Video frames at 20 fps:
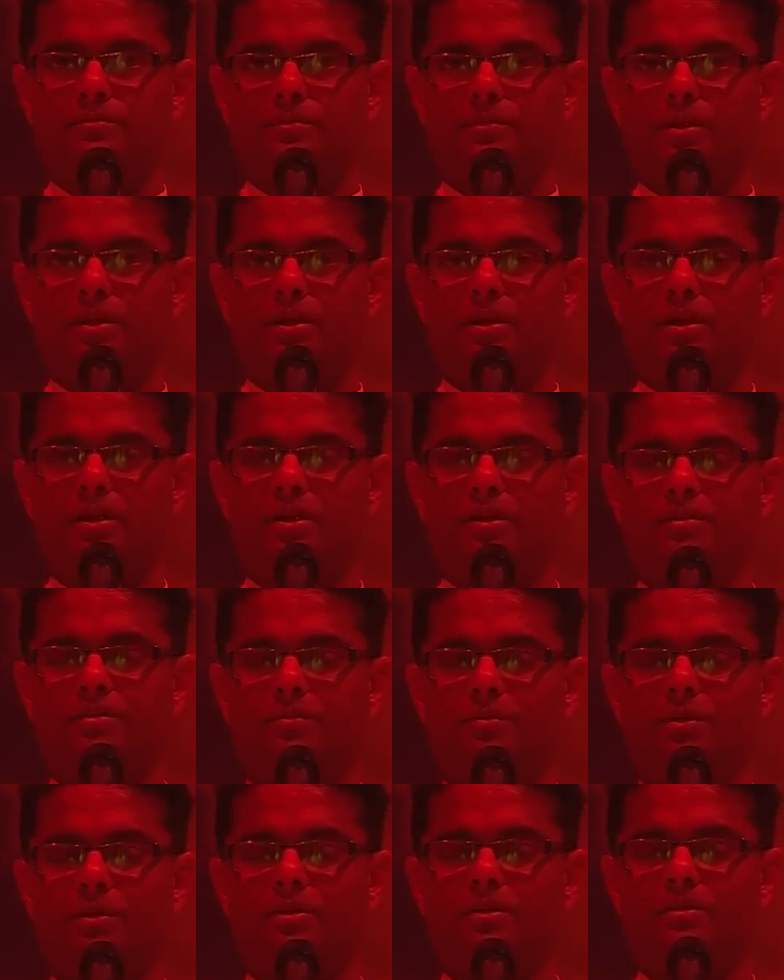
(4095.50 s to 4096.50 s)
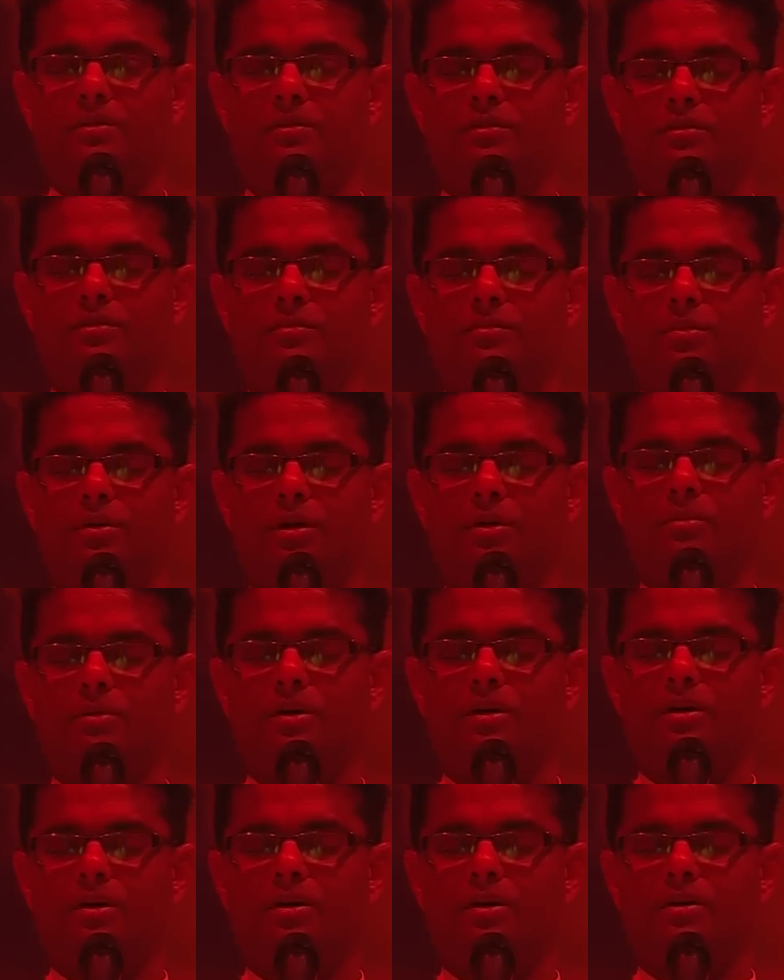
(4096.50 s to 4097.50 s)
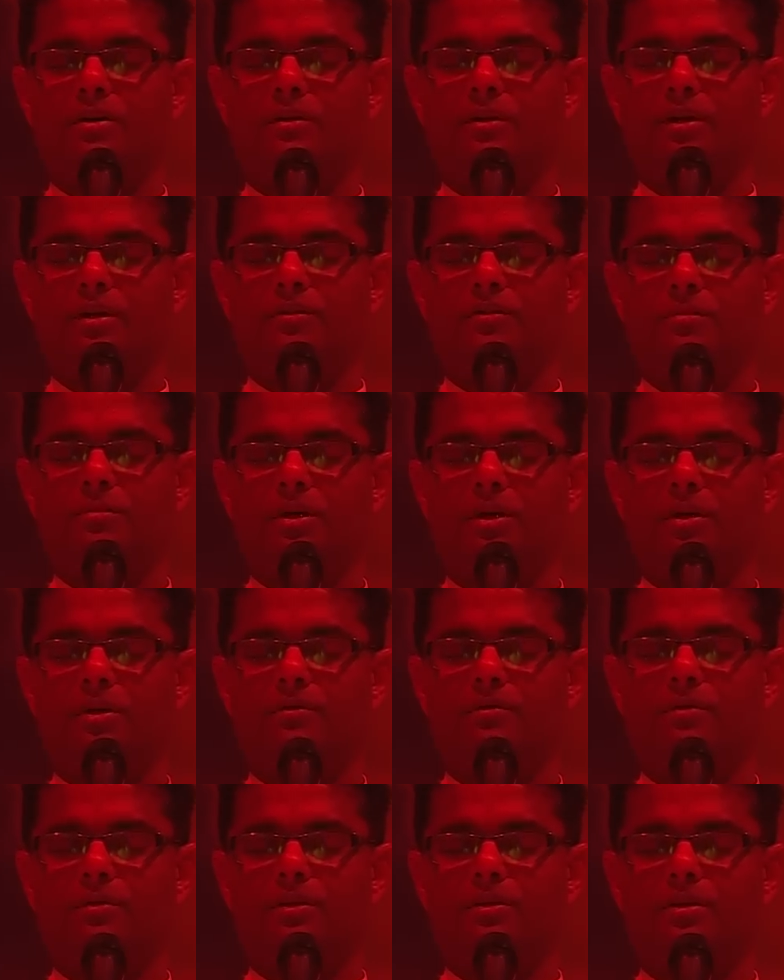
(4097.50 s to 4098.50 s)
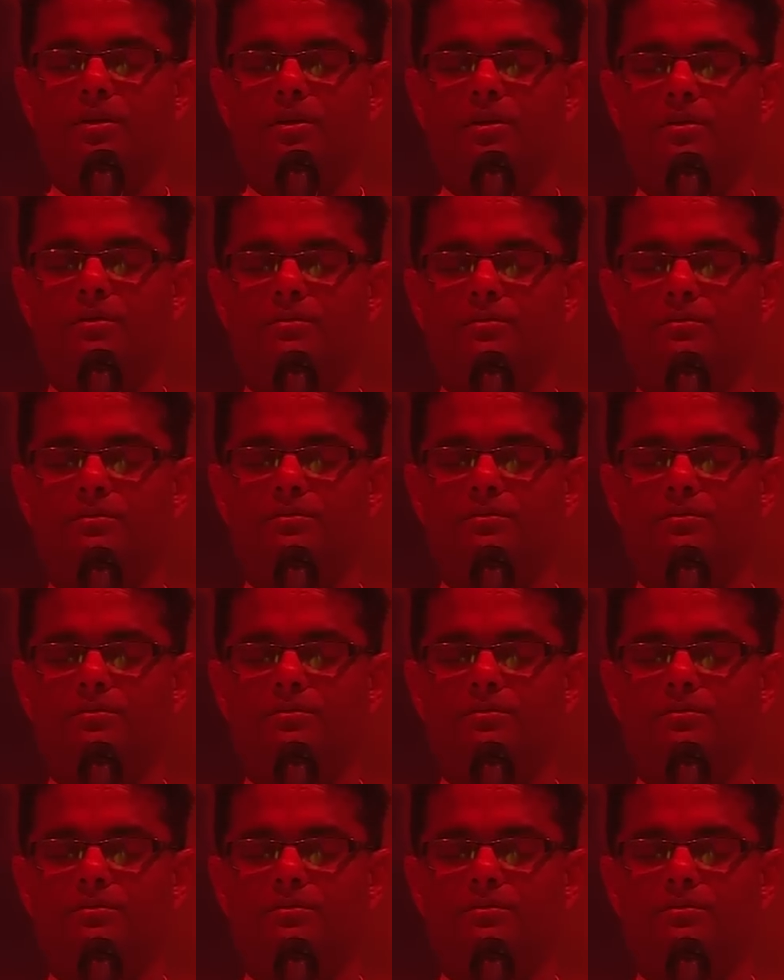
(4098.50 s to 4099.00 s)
And I experience Baba as my everything.